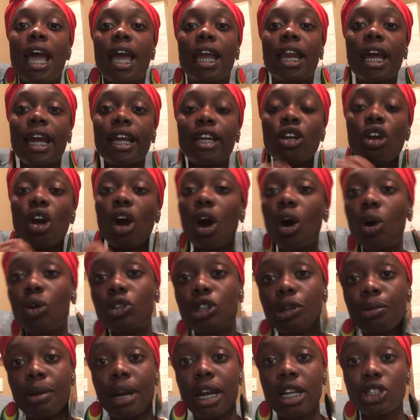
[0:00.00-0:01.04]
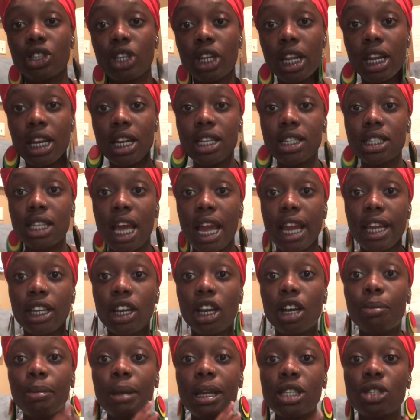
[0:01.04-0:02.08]
And I know depression and
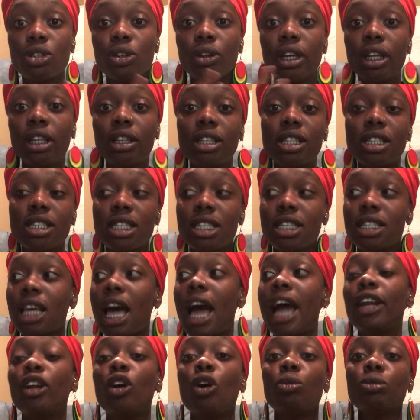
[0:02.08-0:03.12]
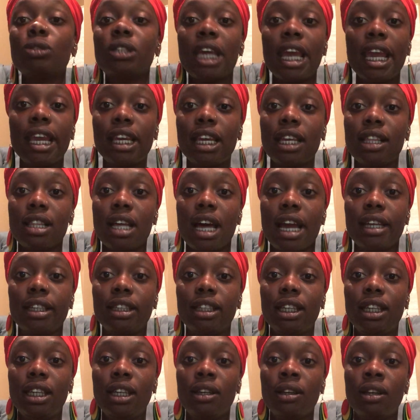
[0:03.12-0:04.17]
anxiety are mental illnesses. I don't take it
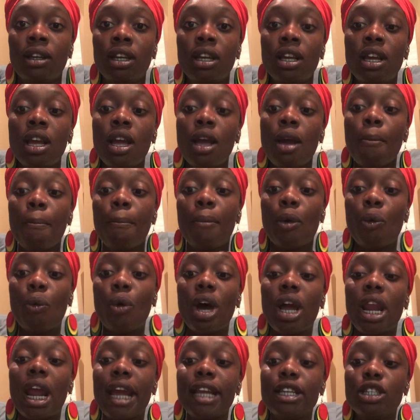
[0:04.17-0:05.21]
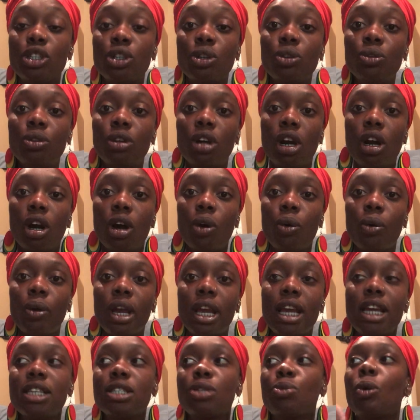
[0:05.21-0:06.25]
lightly. But what I do
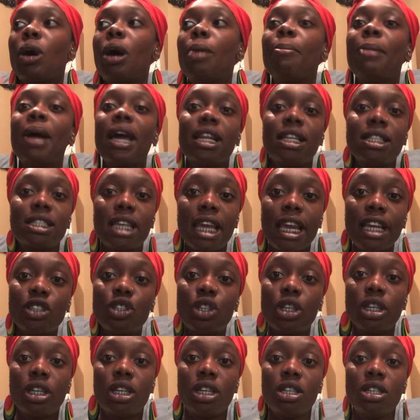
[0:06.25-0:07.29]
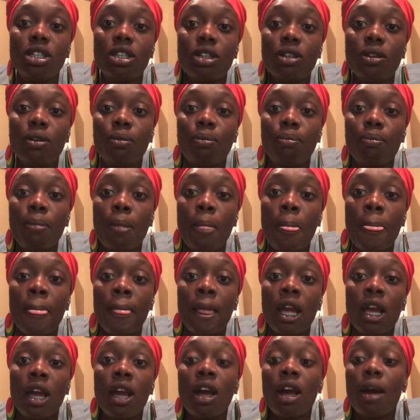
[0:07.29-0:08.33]
know is what meditation can do.
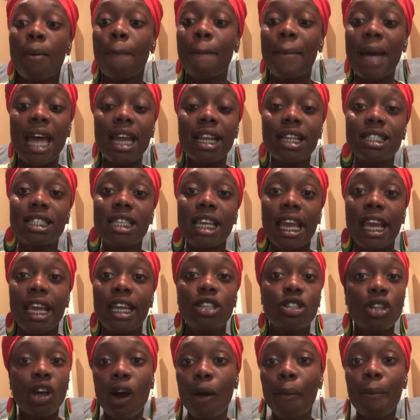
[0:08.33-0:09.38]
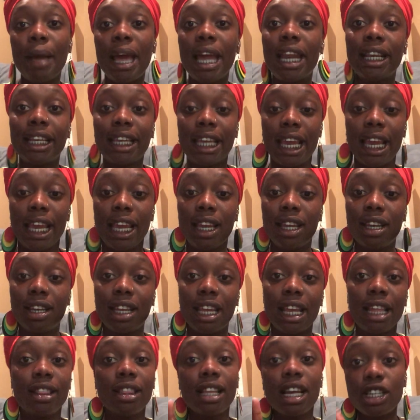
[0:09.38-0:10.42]
Meditate, don't medicate,
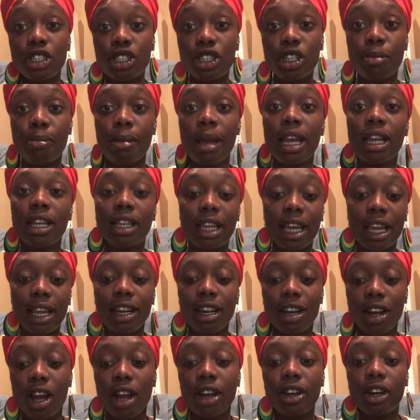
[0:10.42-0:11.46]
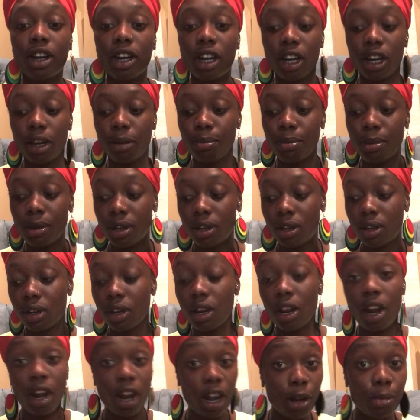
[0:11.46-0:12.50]
unless you're medicating on herb.
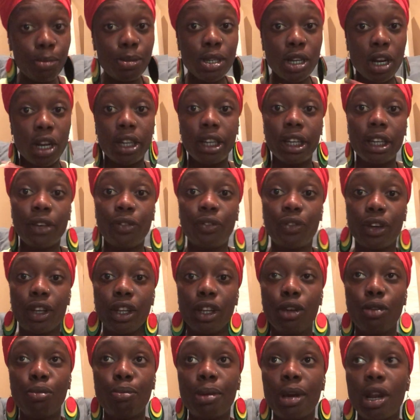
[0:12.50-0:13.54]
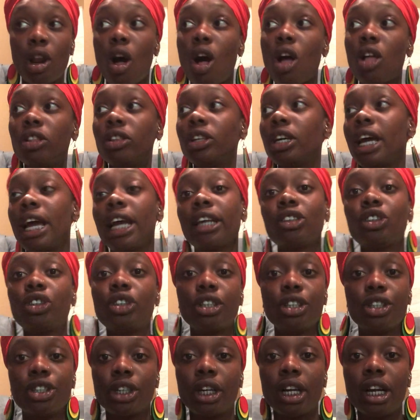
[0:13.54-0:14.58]
Herbs are good for you, but all the
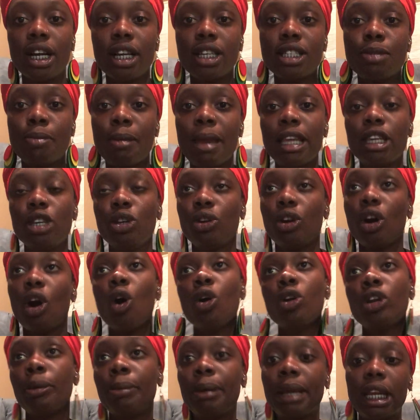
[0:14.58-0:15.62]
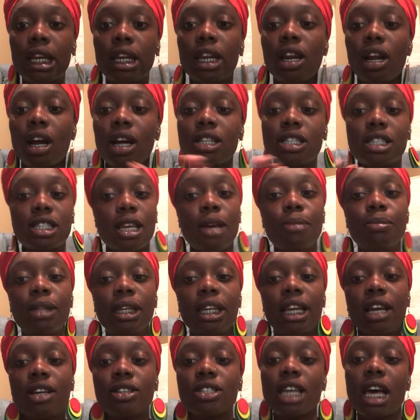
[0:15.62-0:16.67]
extra drugs make you codependent on
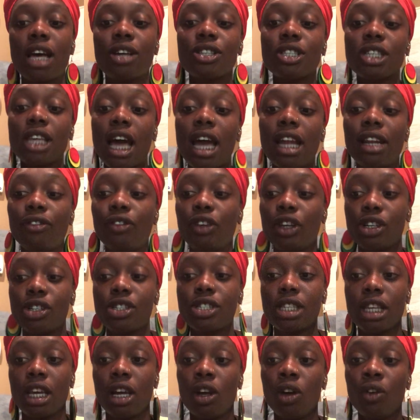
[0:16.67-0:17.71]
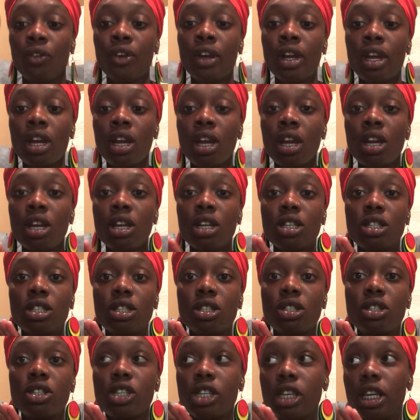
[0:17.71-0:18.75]
something else outside of yourself
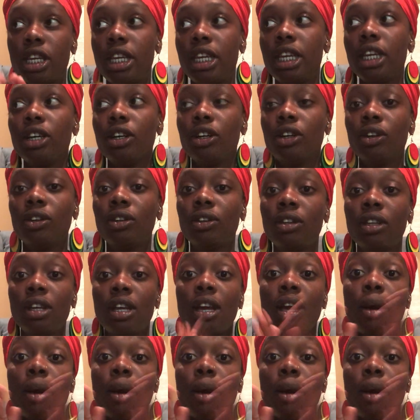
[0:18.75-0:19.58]
to heal.